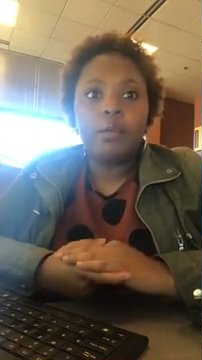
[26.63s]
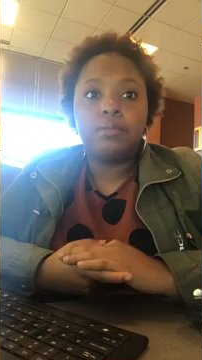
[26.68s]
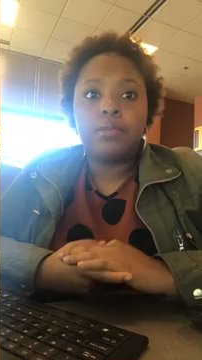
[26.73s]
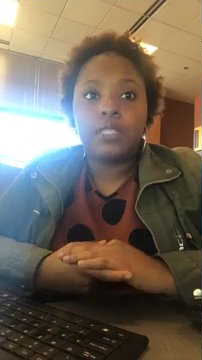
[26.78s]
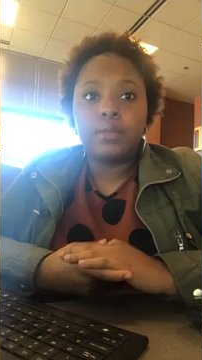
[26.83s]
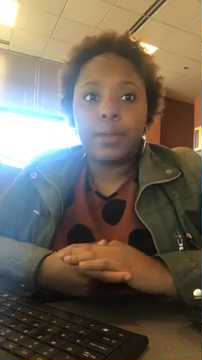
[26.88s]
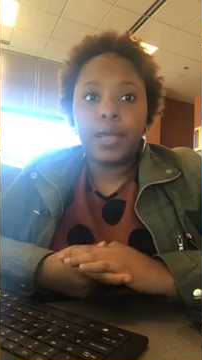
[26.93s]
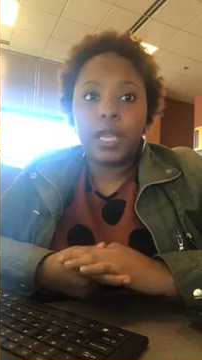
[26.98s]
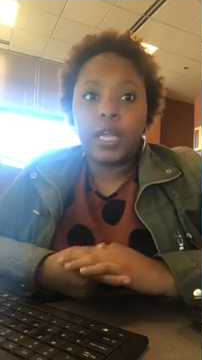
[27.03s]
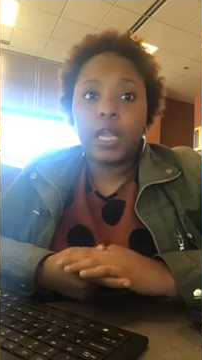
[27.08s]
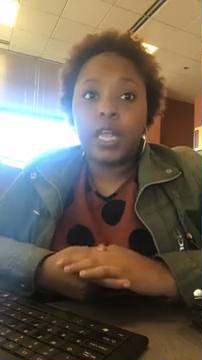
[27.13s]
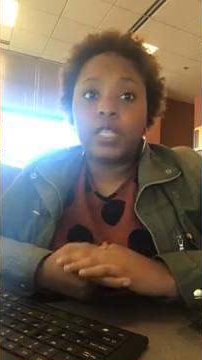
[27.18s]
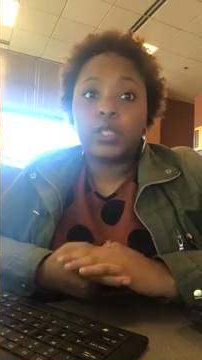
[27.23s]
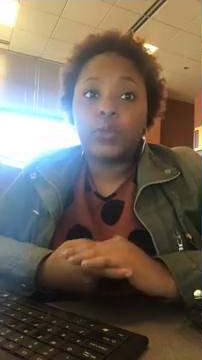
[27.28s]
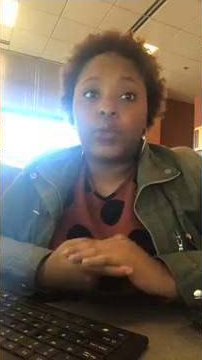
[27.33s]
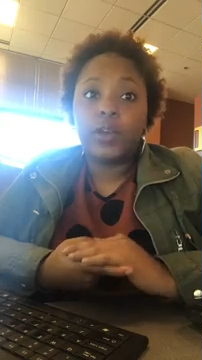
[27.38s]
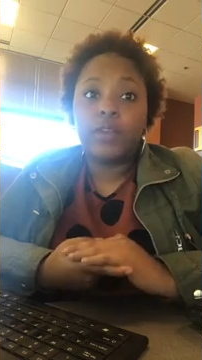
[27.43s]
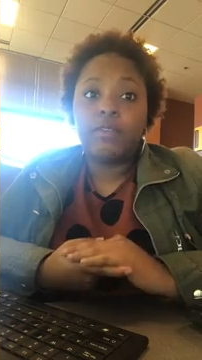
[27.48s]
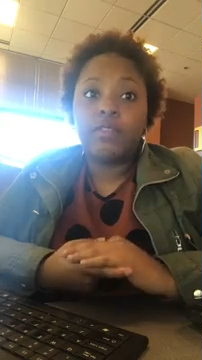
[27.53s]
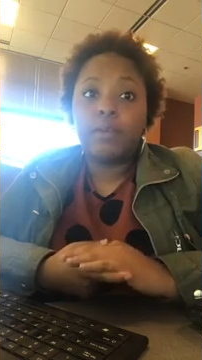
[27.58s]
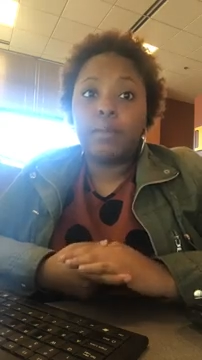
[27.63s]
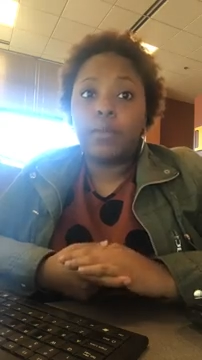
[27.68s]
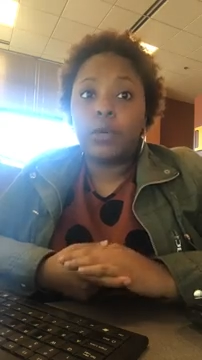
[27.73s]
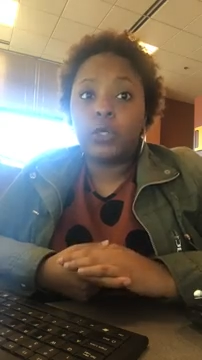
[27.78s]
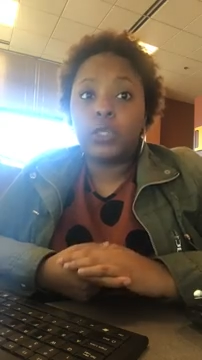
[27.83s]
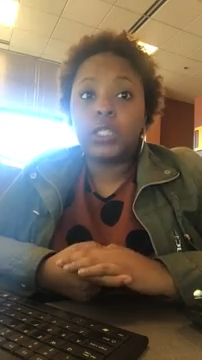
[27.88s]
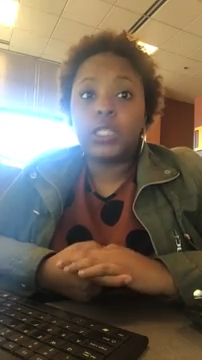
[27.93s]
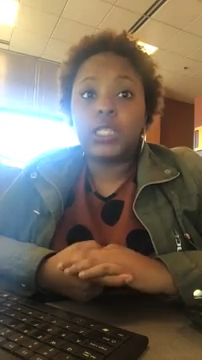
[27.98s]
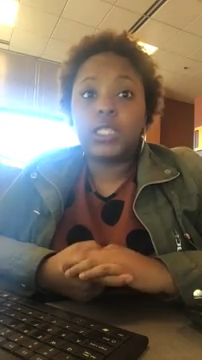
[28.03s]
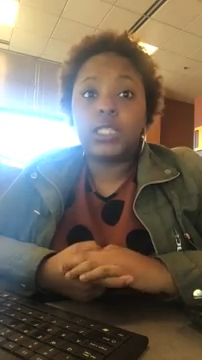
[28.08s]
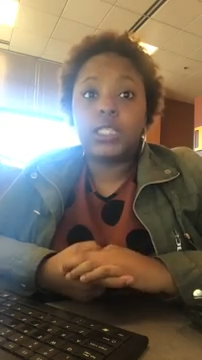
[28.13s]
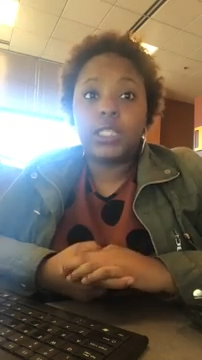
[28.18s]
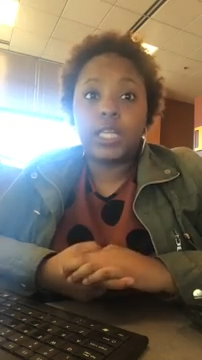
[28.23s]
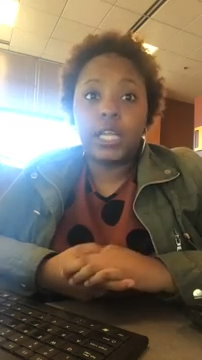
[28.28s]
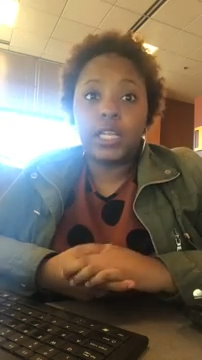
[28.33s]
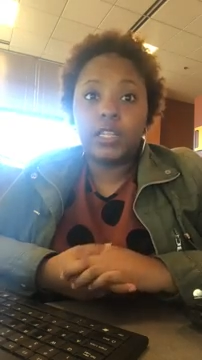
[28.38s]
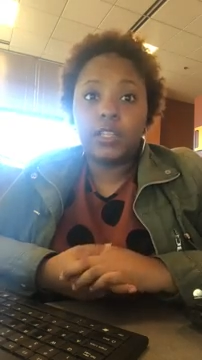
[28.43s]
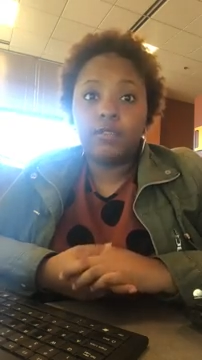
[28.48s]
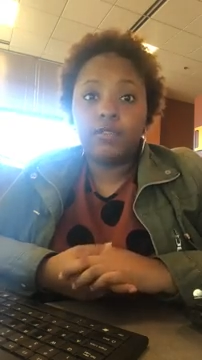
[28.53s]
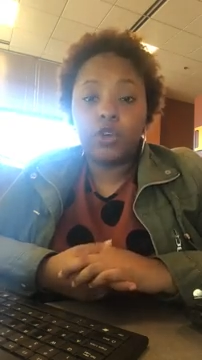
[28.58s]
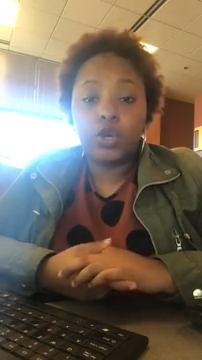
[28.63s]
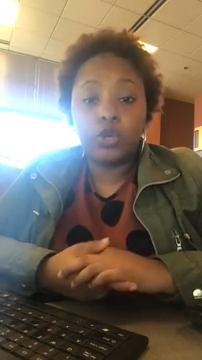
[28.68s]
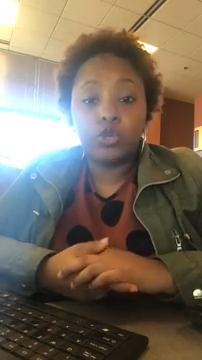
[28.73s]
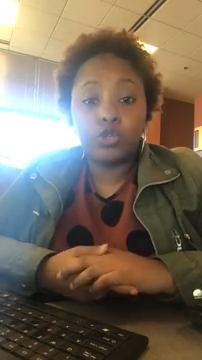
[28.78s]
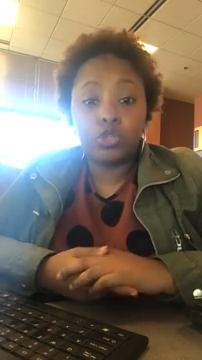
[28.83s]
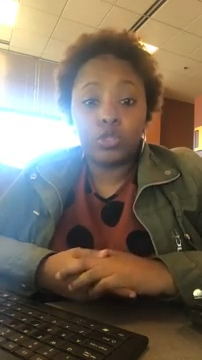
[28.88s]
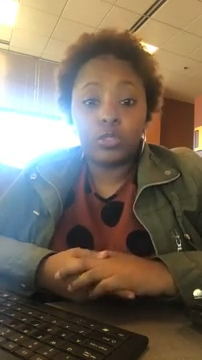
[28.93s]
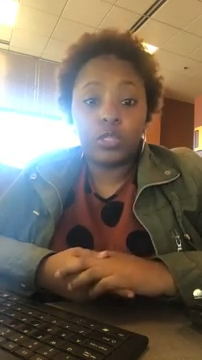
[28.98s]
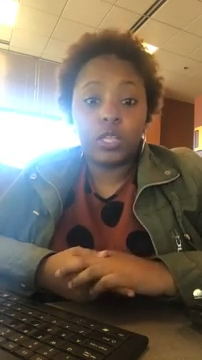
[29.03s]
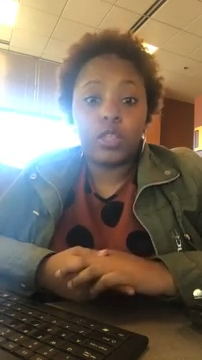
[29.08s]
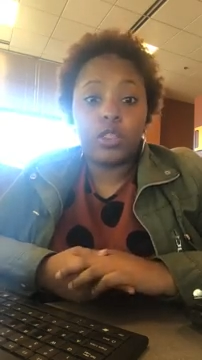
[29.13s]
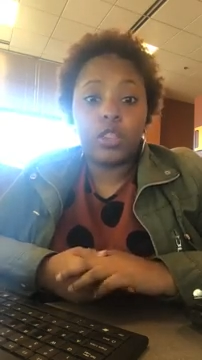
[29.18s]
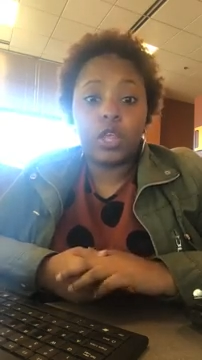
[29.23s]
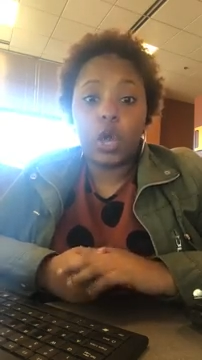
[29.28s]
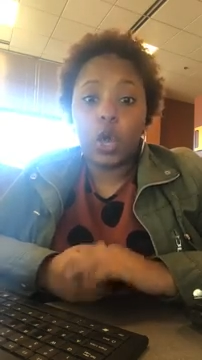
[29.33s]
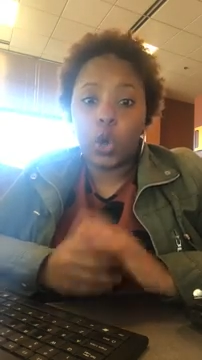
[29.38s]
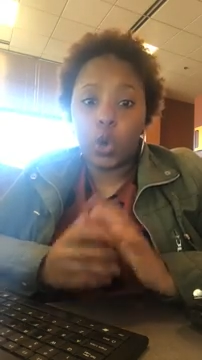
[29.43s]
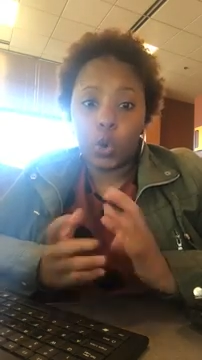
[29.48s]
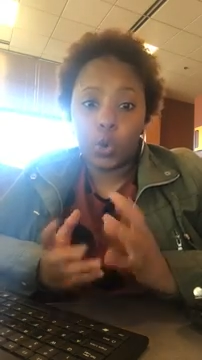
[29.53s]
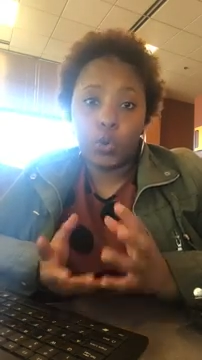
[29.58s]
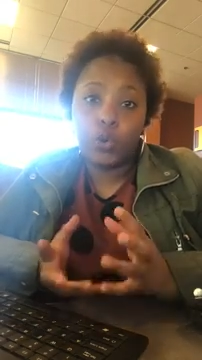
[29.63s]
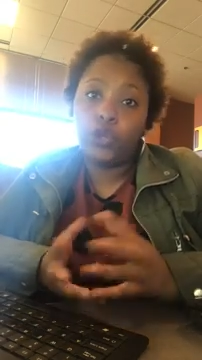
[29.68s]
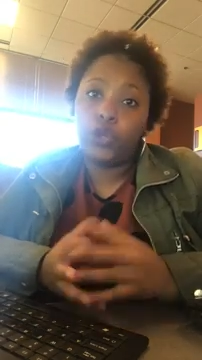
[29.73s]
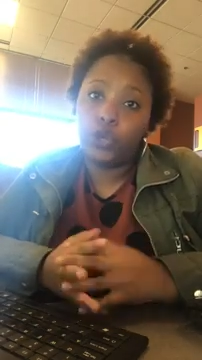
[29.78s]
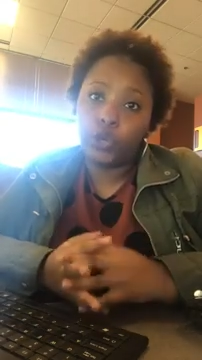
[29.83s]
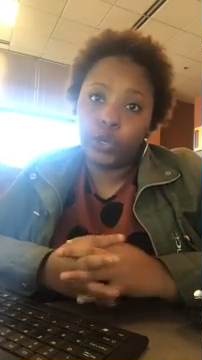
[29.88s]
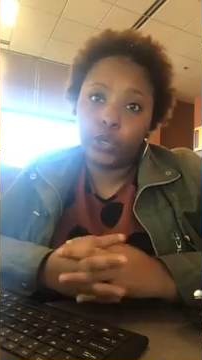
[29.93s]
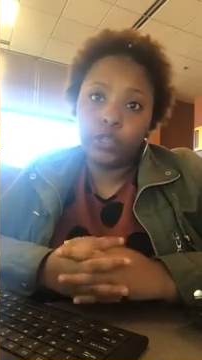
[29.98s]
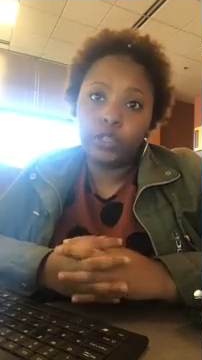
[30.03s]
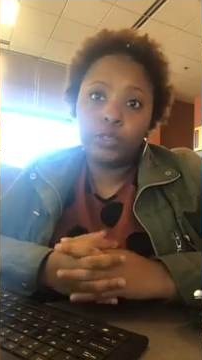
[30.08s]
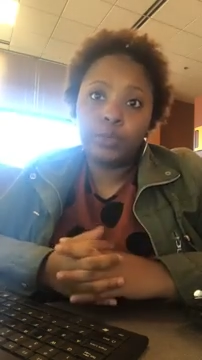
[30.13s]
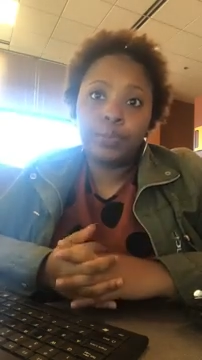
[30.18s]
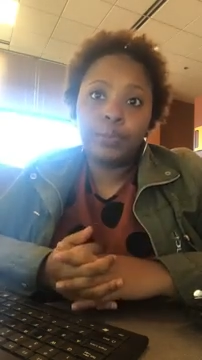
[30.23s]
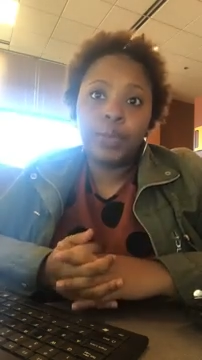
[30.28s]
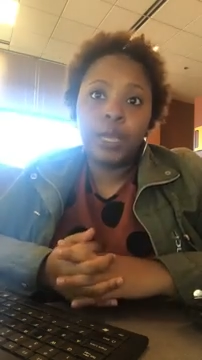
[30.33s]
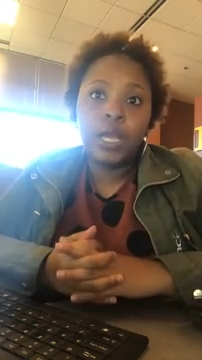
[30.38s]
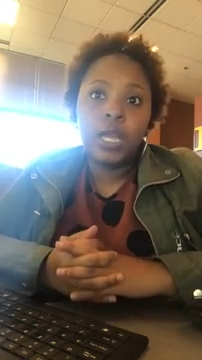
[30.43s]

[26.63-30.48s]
Spain has one of the most distinctive cultures in the whole Europe.